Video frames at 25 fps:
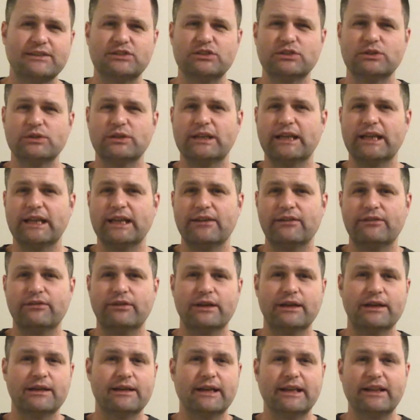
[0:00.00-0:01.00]
so they have
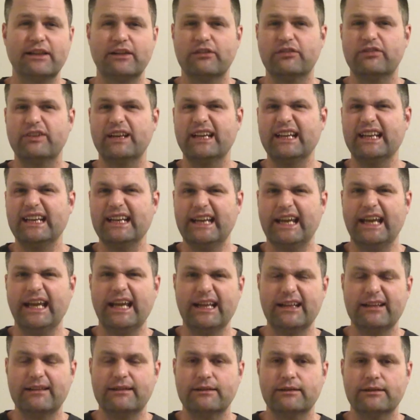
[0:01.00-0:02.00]
like they're fighting
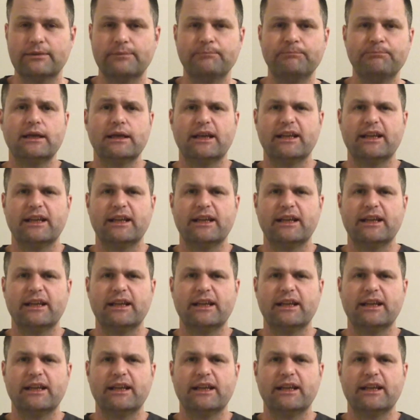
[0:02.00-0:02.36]
cancer